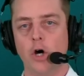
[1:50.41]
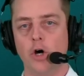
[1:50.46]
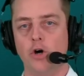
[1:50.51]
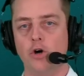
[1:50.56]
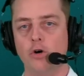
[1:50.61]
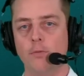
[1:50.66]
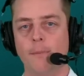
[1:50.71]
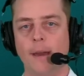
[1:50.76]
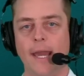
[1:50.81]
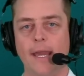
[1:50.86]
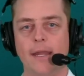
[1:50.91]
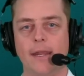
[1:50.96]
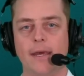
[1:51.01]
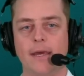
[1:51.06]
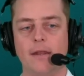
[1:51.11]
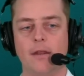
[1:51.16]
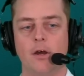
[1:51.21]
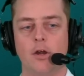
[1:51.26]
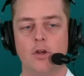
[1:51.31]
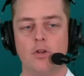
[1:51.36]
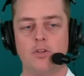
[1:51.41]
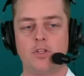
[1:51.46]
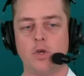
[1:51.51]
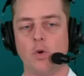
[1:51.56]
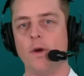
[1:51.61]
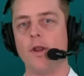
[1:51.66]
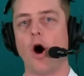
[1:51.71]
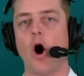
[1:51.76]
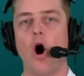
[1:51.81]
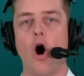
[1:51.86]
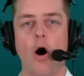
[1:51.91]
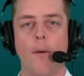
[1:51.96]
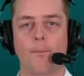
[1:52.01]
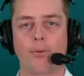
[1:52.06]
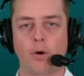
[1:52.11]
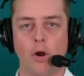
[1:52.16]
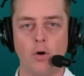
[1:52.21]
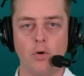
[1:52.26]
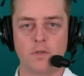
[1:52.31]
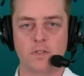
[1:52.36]
who made it to an
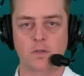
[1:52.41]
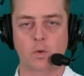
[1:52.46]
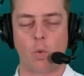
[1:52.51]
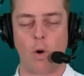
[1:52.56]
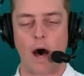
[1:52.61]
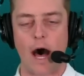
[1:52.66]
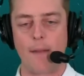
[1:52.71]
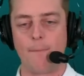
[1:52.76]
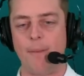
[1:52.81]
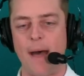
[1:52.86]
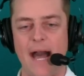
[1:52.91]
all-pro squad